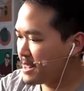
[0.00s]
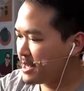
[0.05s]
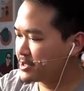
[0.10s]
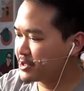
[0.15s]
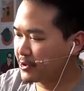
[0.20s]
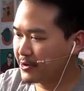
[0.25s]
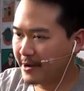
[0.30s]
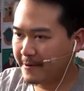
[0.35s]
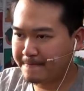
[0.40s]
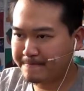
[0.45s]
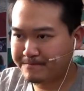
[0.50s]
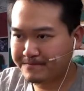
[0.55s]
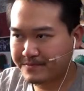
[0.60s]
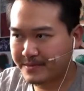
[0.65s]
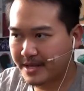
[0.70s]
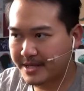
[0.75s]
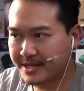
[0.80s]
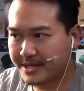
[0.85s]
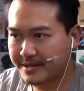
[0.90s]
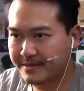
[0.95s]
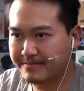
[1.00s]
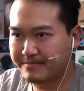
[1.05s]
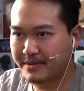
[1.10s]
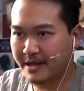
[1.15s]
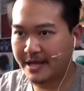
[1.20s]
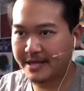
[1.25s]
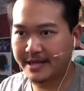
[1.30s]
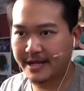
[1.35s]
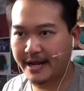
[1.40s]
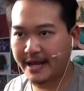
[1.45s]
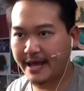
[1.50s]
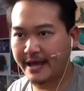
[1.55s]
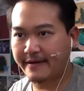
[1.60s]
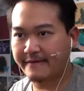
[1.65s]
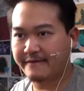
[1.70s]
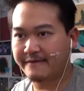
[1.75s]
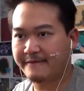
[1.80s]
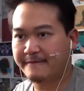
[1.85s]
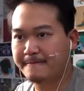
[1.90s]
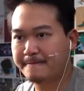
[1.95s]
So yeah, that's a plan that I have.